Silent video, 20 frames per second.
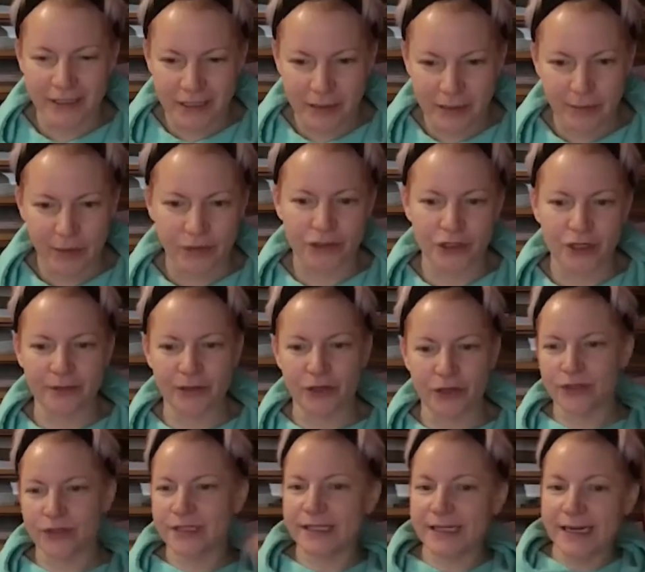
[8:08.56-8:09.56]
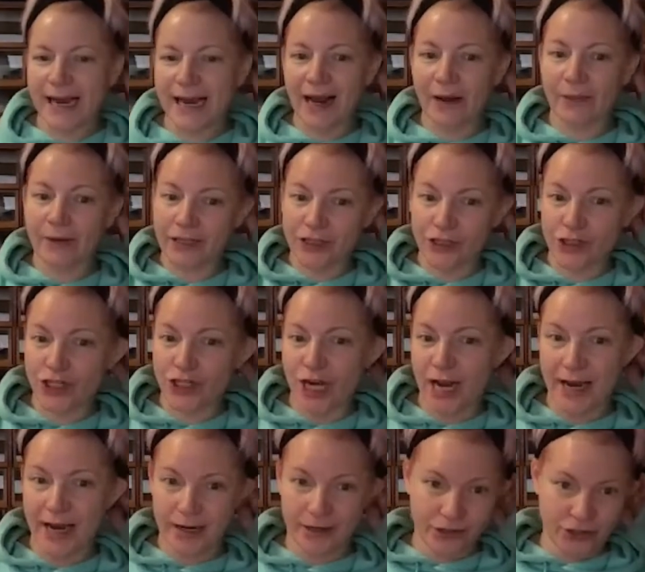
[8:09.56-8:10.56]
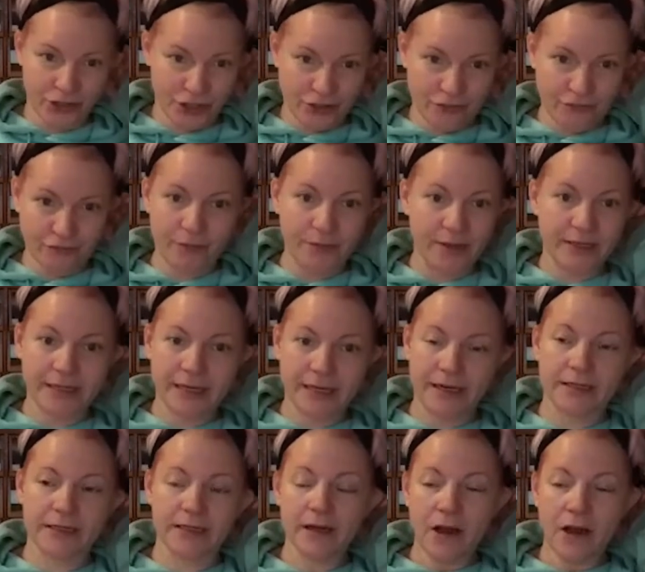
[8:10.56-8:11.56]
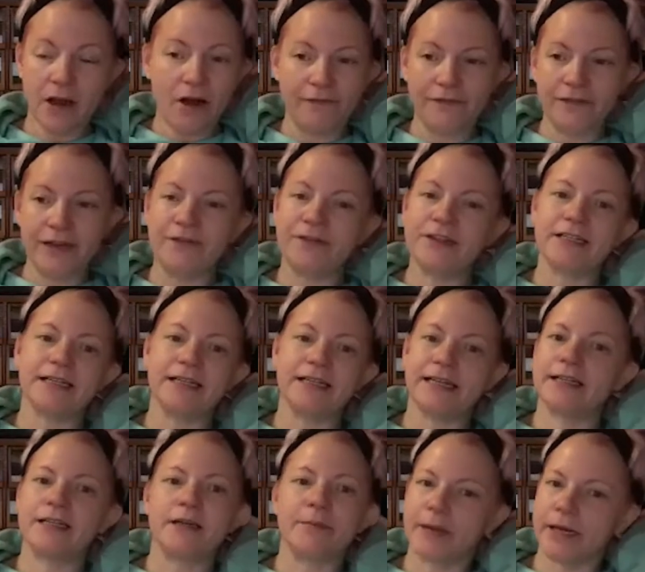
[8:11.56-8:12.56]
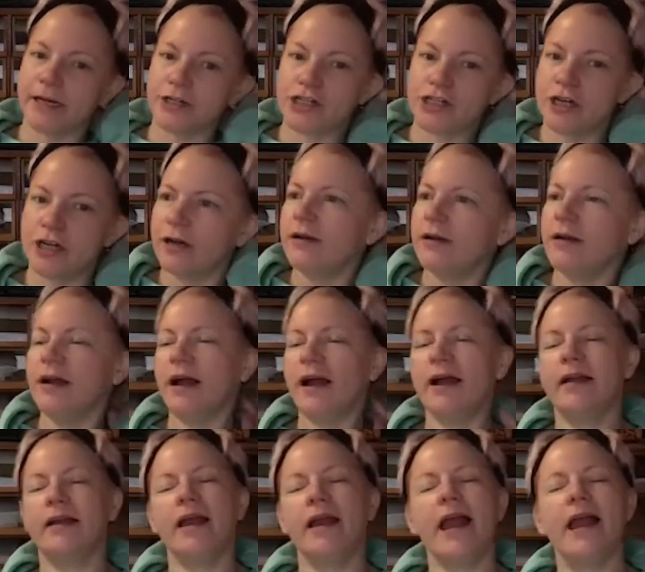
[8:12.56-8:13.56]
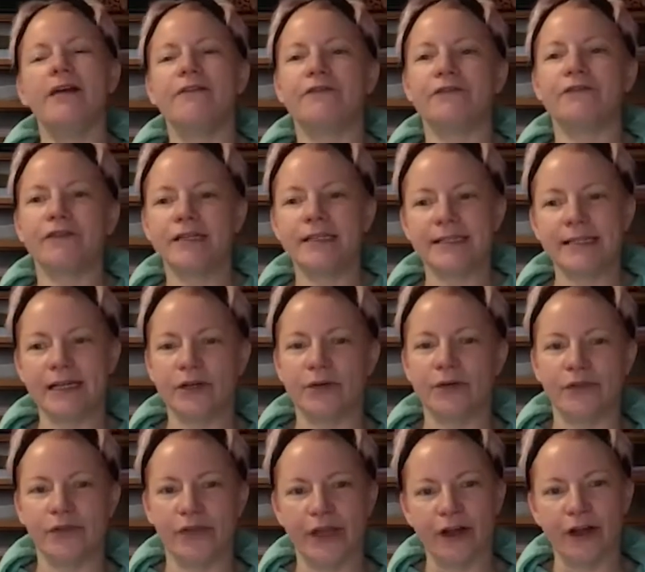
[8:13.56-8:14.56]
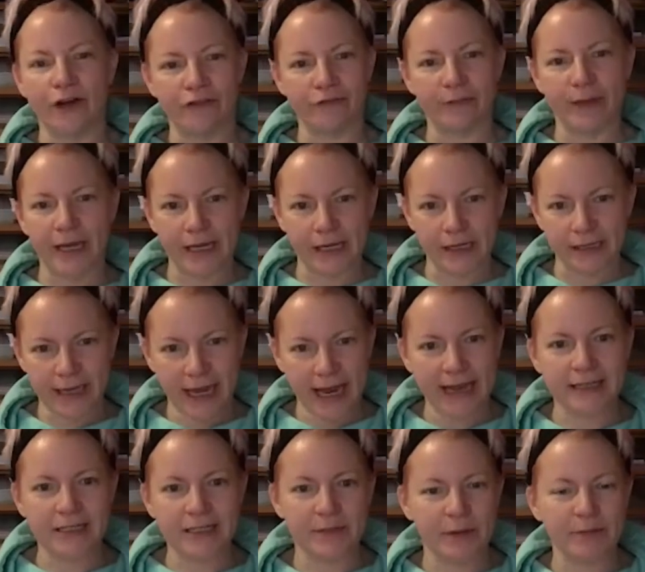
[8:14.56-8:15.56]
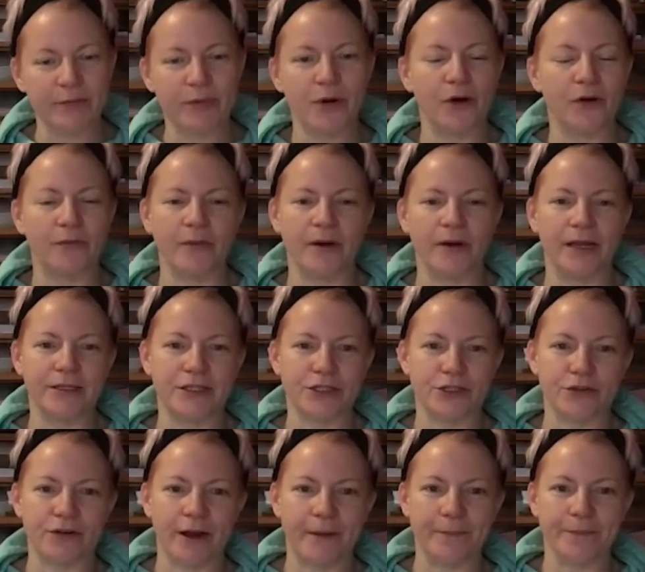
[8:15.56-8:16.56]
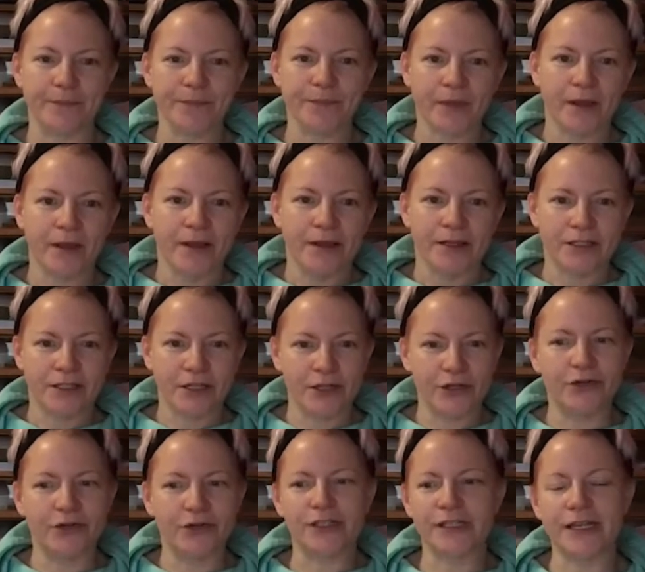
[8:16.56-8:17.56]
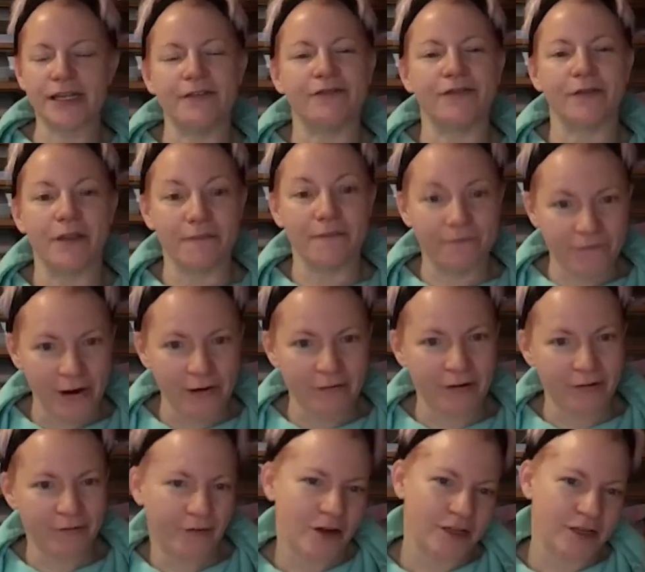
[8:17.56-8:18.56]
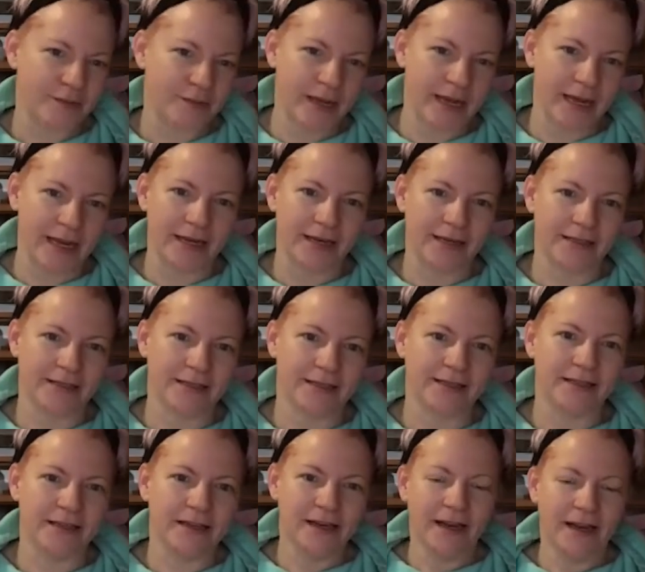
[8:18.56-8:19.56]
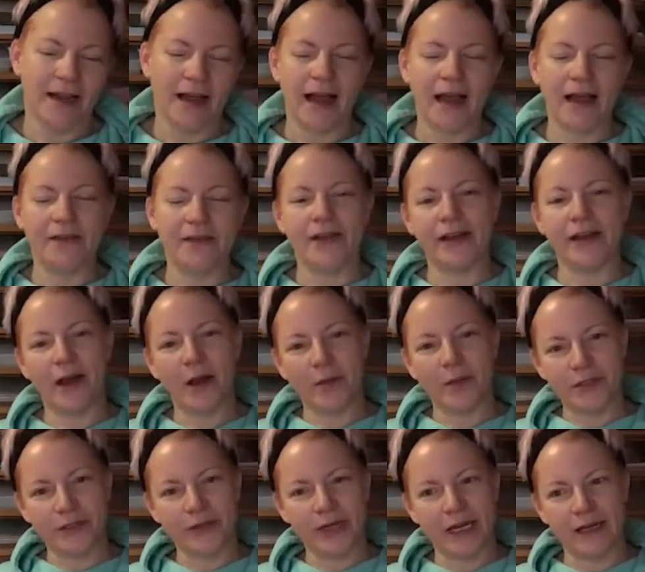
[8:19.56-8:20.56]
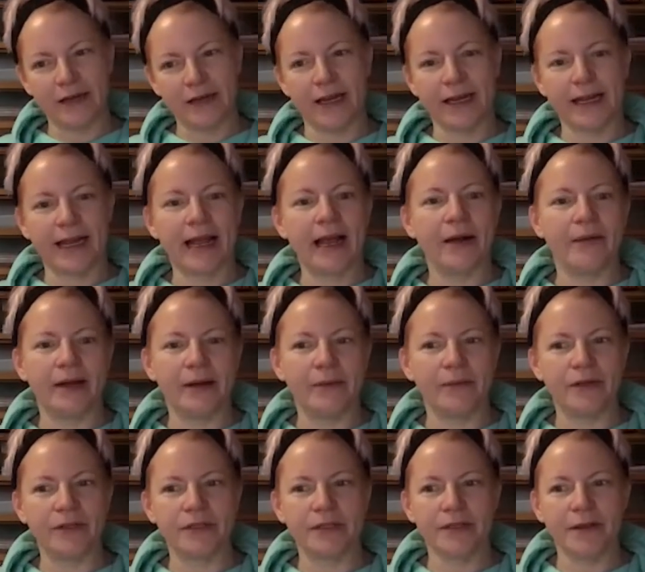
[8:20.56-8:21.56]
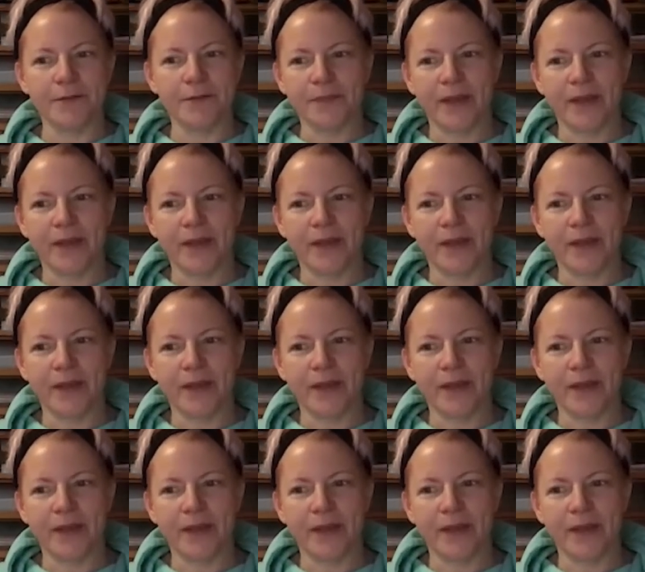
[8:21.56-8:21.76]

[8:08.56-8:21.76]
to the bottom, you'll see how it's changed from the day, because I've never deleted a picture, and every single thing I've made has been put on my Instagram. So you'll see from the very first piece and then up to now, how it was